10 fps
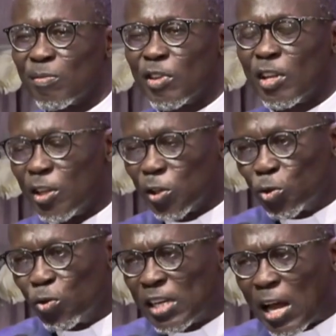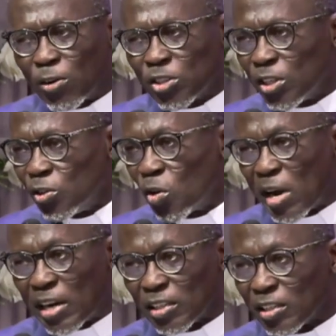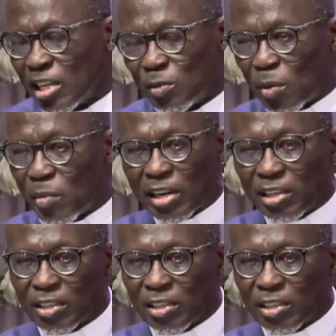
They sow doubt in your mind and in my mind.